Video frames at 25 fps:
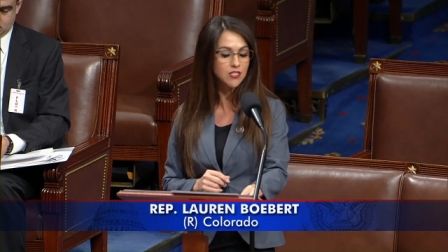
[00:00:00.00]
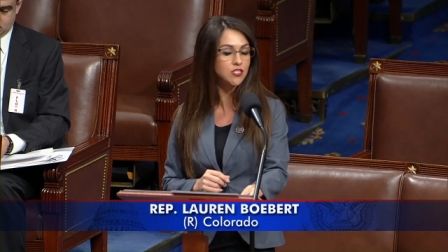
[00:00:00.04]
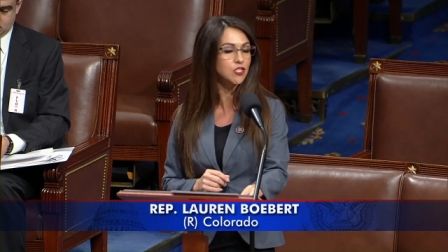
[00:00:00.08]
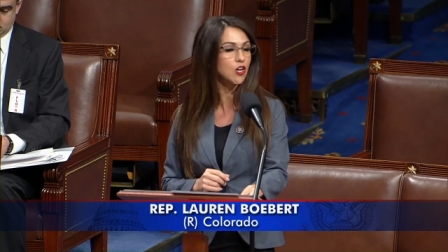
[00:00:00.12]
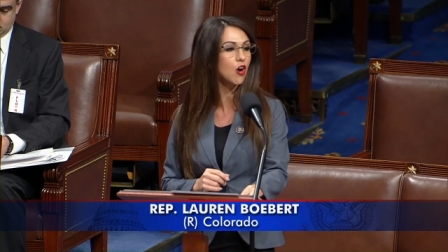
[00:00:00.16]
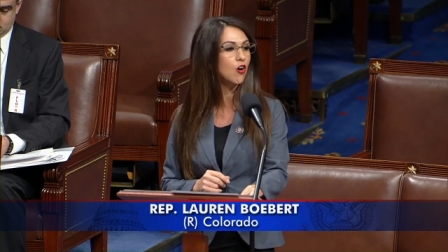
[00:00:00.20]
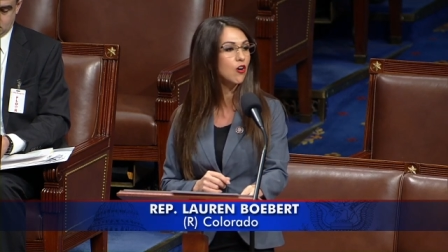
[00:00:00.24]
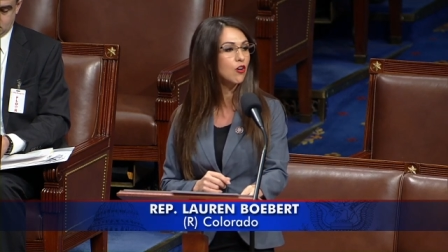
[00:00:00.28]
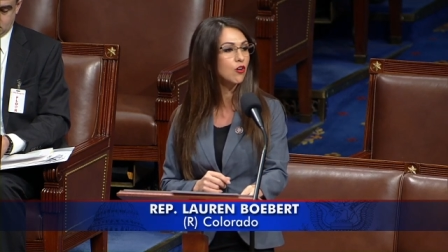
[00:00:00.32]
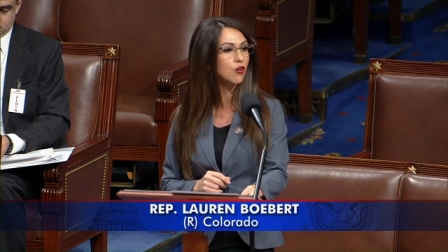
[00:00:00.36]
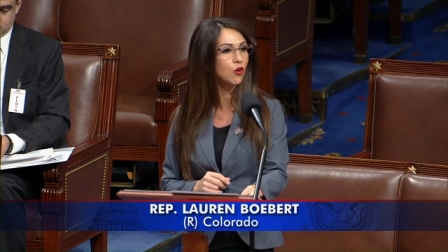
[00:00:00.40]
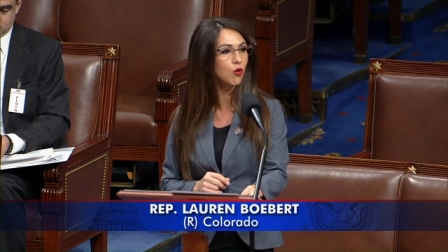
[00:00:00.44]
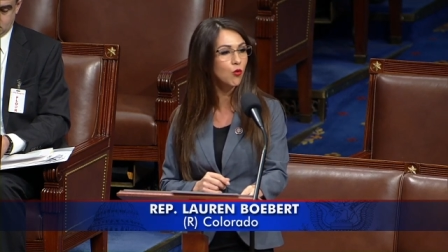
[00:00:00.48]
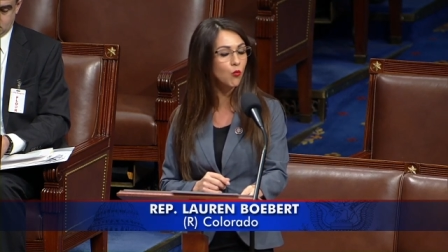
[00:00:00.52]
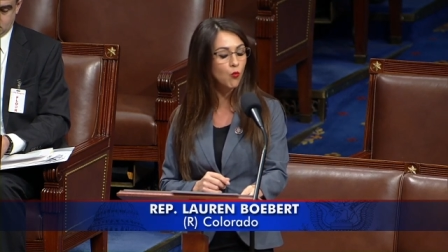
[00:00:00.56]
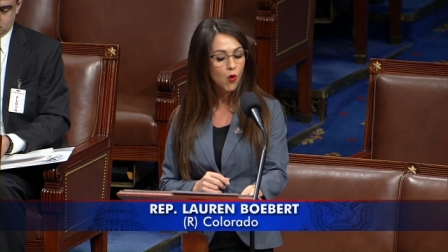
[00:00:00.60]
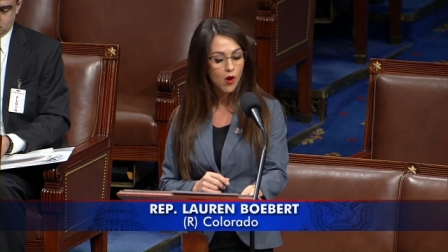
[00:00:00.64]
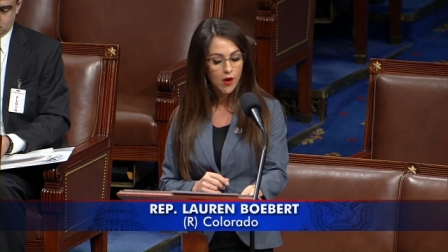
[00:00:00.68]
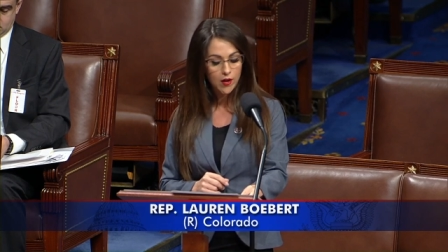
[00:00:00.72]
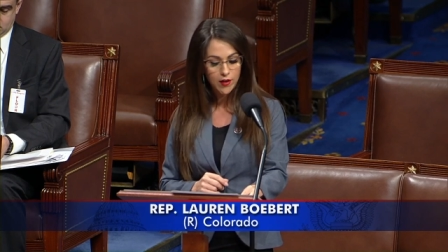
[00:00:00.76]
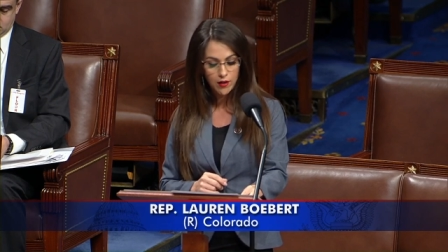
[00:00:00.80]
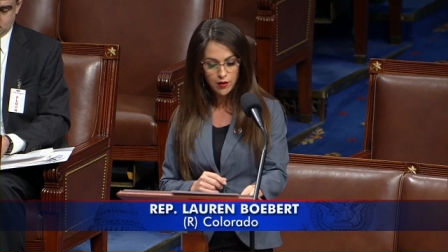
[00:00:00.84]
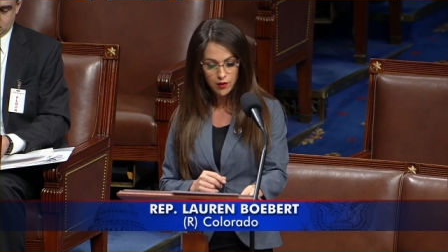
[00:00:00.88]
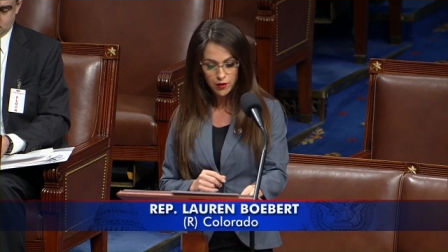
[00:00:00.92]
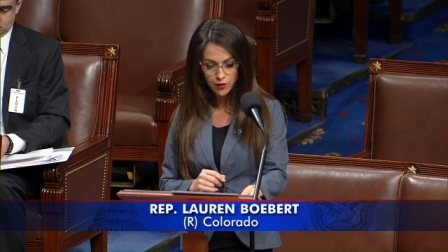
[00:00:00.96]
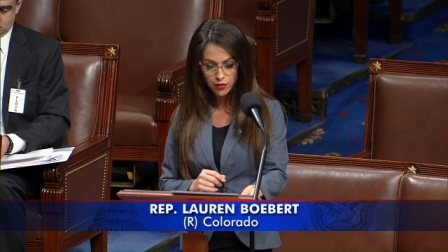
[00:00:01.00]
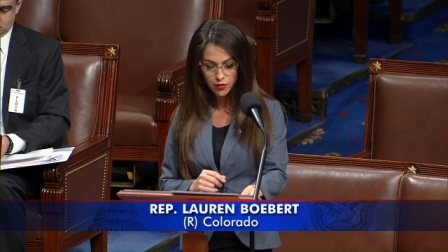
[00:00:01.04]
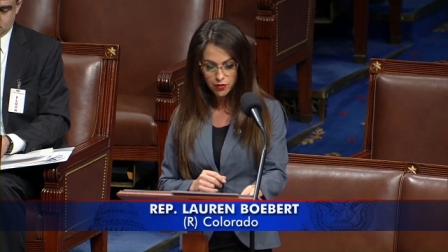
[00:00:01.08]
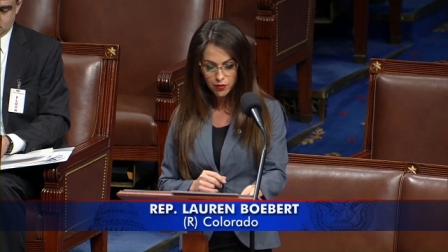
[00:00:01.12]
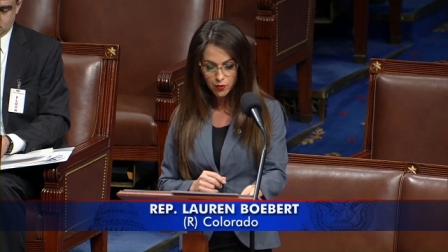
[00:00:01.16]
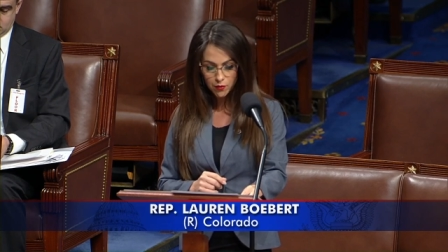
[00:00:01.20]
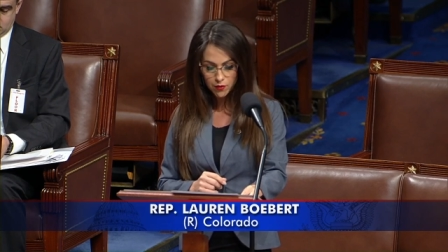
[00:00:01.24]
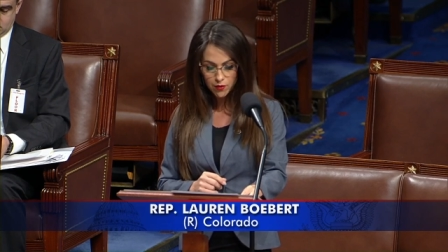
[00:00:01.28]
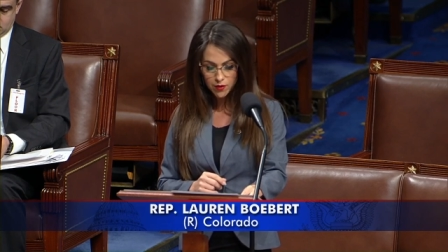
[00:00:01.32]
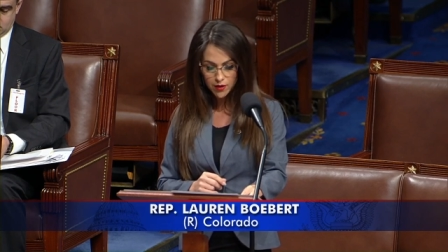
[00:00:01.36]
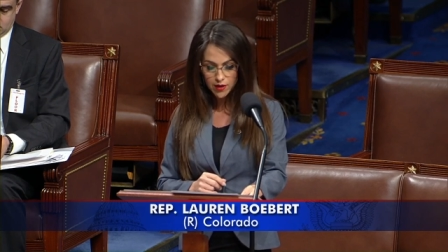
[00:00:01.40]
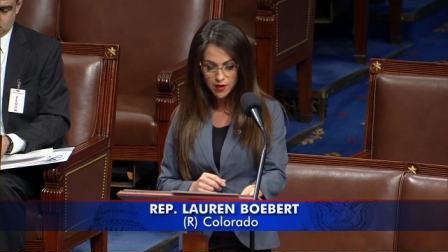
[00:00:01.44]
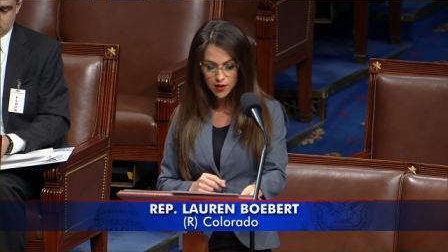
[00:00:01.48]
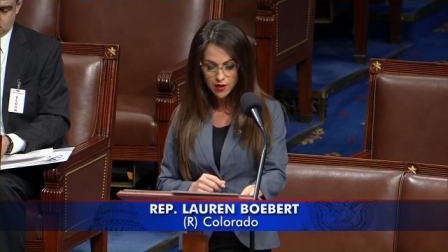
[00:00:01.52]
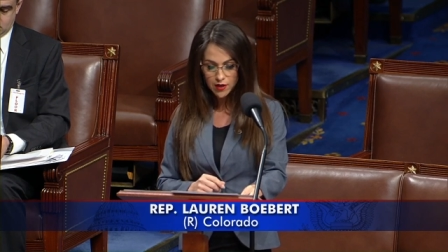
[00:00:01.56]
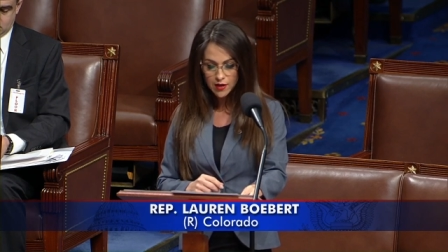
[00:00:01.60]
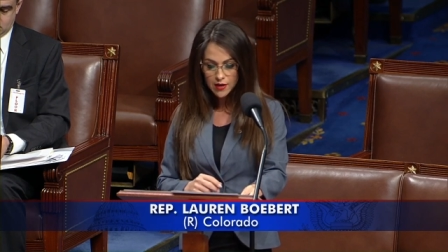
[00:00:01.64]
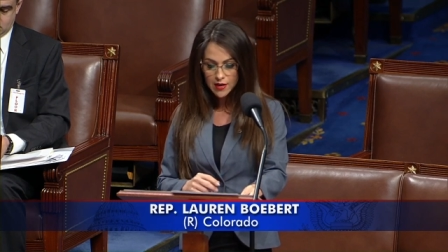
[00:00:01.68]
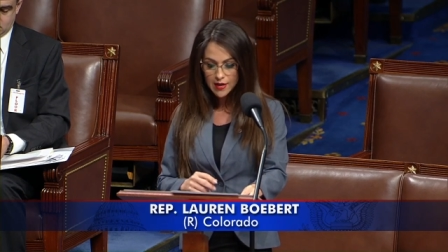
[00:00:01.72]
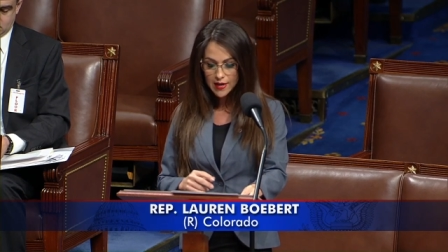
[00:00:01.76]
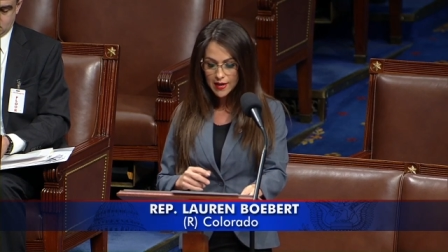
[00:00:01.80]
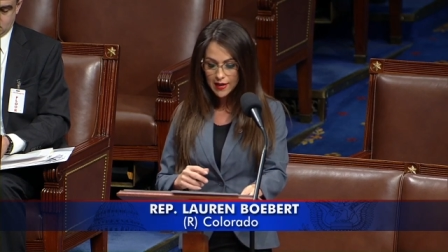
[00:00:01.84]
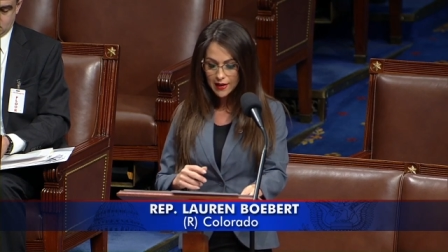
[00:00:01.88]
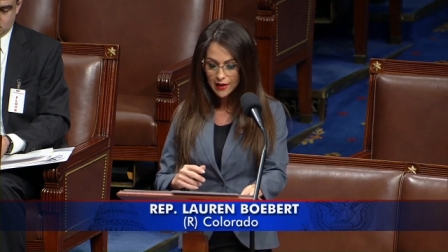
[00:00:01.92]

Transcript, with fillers: its Article 1 authority